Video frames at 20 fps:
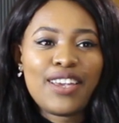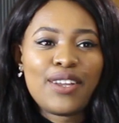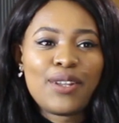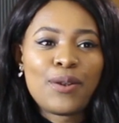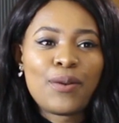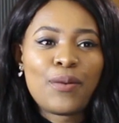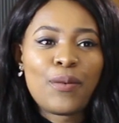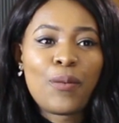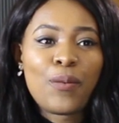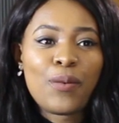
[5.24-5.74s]

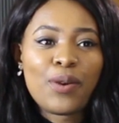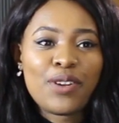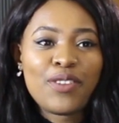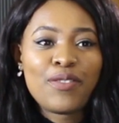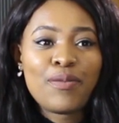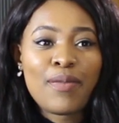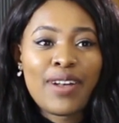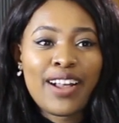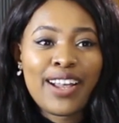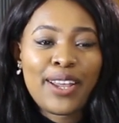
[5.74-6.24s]
in
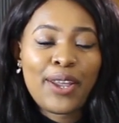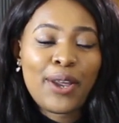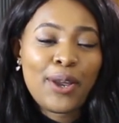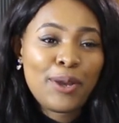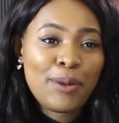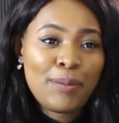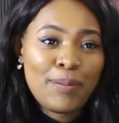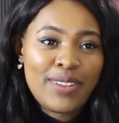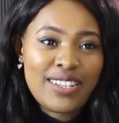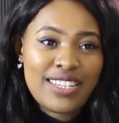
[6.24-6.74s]
one of
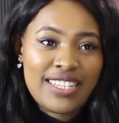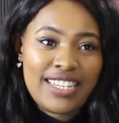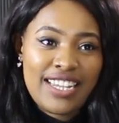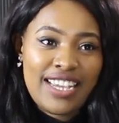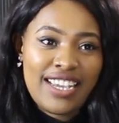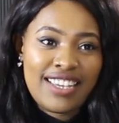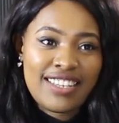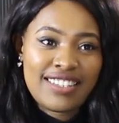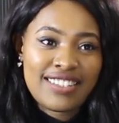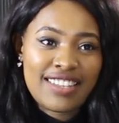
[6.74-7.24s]
my open
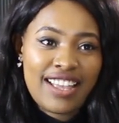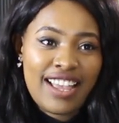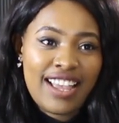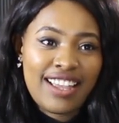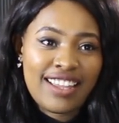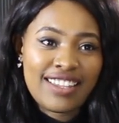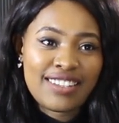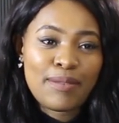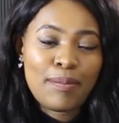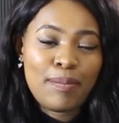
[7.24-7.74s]
days
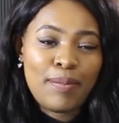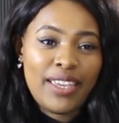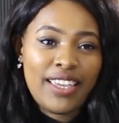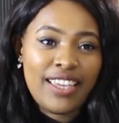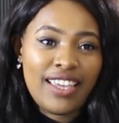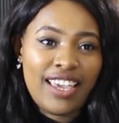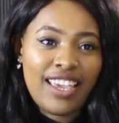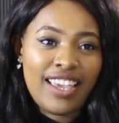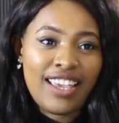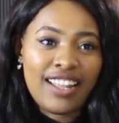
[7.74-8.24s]
and
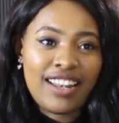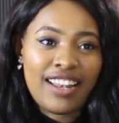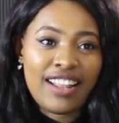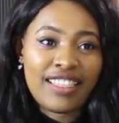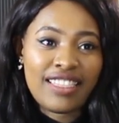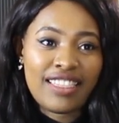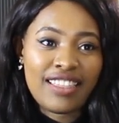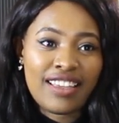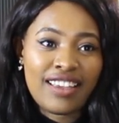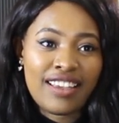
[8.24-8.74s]
being
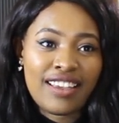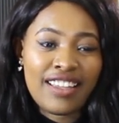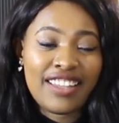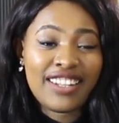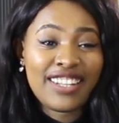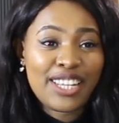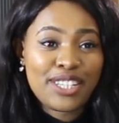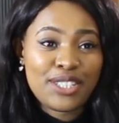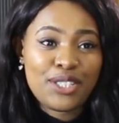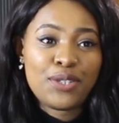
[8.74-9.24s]
in
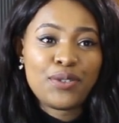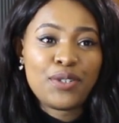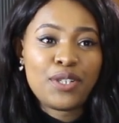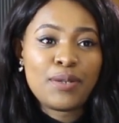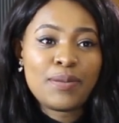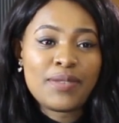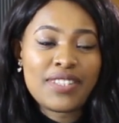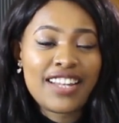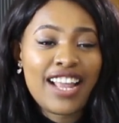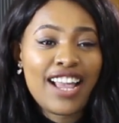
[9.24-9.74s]
the lecture
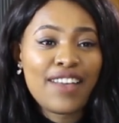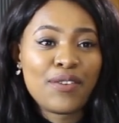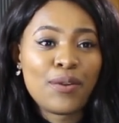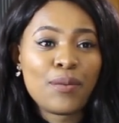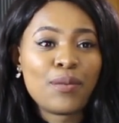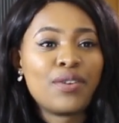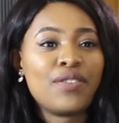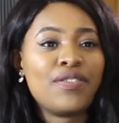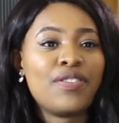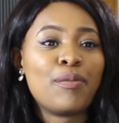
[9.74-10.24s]
rooms and
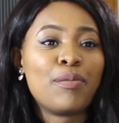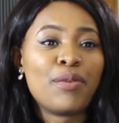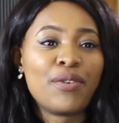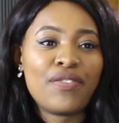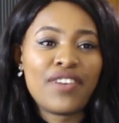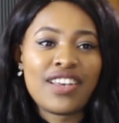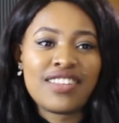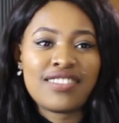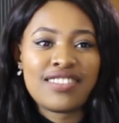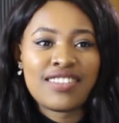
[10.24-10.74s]
having one of the
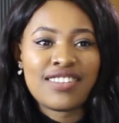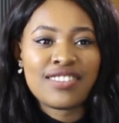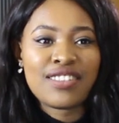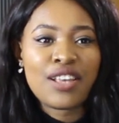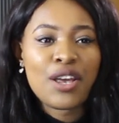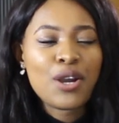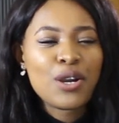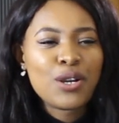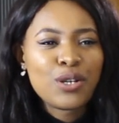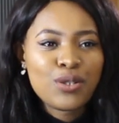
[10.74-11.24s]

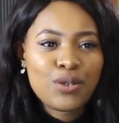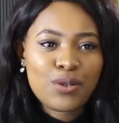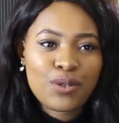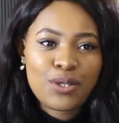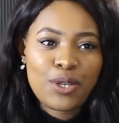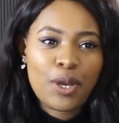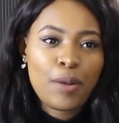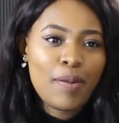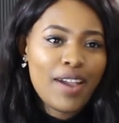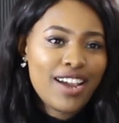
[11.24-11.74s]
professors
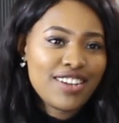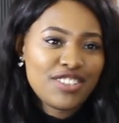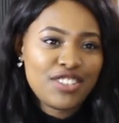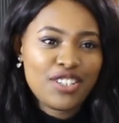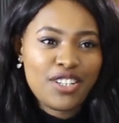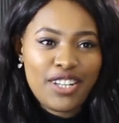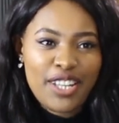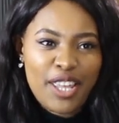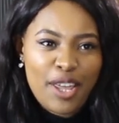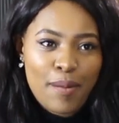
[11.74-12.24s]
talk so
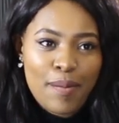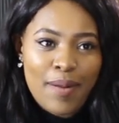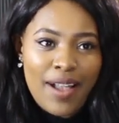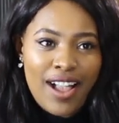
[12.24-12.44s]
passionately